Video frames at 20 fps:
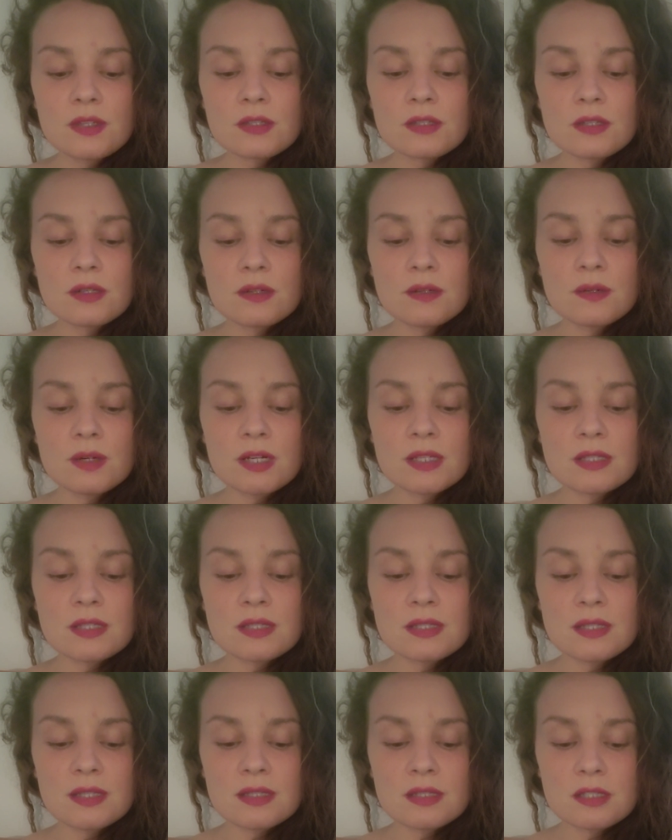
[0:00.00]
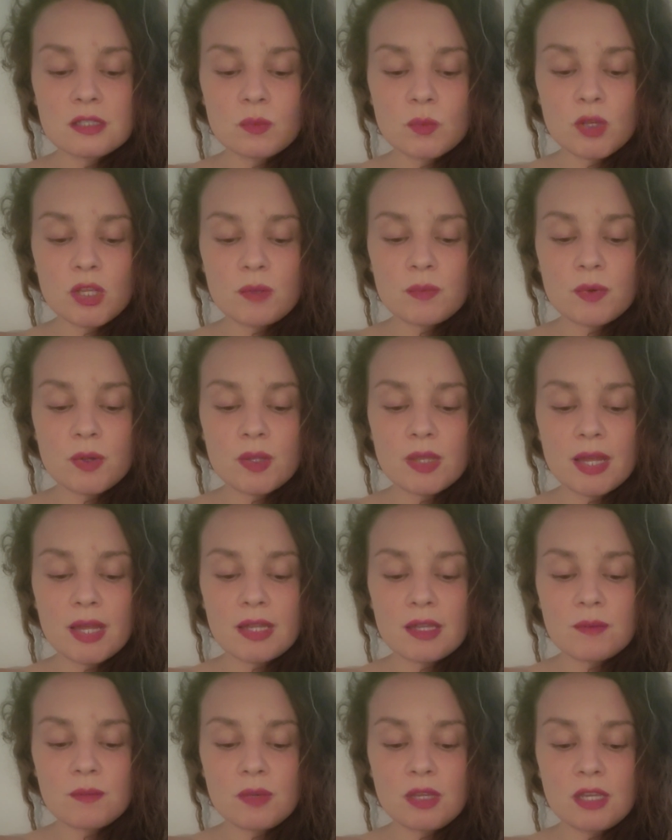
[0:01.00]
to assist people
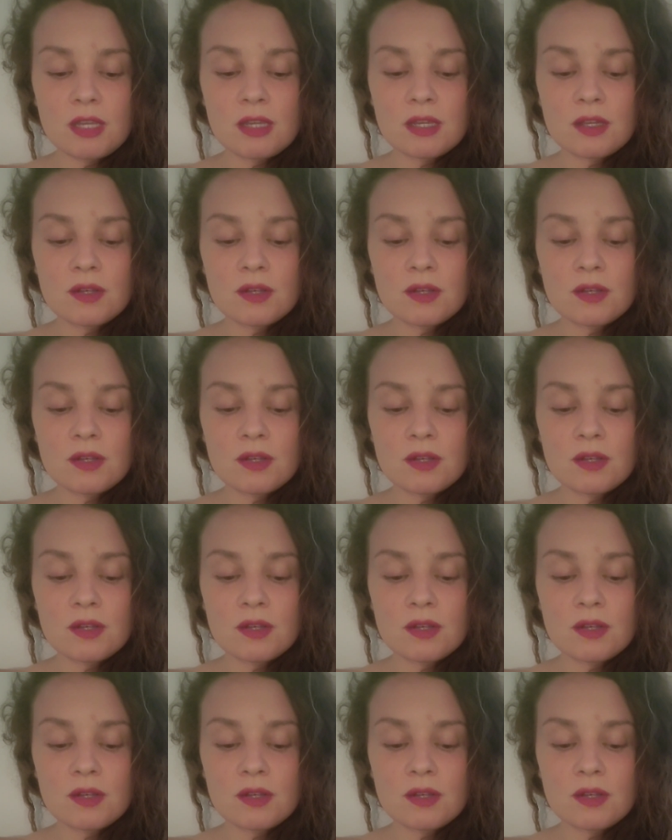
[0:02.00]
like me